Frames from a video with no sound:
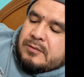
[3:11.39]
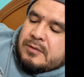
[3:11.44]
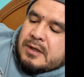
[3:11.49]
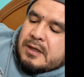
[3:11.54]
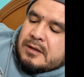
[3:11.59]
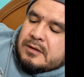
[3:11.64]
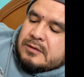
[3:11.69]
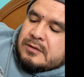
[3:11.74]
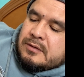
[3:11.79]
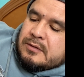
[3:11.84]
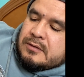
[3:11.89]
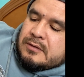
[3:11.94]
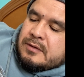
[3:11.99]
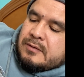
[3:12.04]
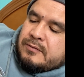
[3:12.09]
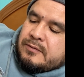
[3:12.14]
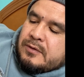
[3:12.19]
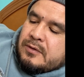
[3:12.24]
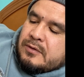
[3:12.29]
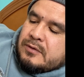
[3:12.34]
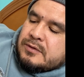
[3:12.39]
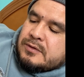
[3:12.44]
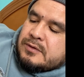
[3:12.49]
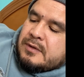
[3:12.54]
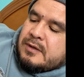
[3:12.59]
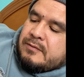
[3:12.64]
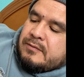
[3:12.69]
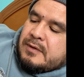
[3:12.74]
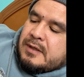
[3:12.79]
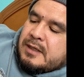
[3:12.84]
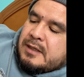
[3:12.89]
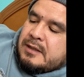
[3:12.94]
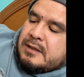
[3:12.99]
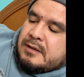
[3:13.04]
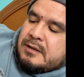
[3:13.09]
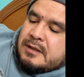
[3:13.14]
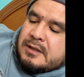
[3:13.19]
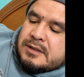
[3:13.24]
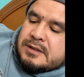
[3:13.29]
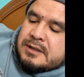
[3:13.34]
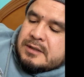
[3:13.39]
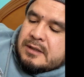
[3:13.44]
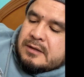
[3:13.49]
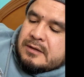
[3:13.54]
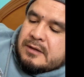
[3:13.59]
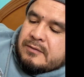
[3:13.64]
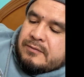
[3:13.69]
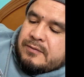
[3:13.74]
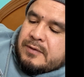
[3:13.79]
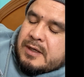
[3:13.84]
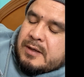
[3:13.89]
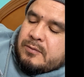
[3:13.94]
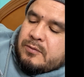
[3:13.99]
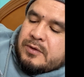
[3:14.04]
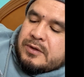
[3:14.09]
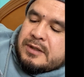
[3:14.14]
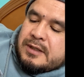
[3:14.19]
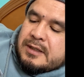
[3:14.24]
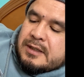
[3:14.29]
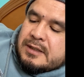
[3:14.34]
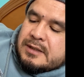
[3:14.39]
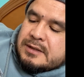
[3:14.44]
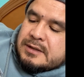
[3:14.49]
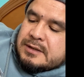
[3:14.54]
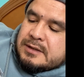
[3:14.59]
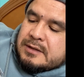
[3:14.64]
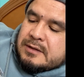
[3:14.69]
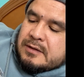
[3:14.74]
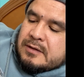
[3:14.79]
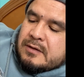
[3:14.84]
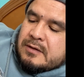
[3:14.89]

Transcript: gratitude of those who have lighted the flame within us.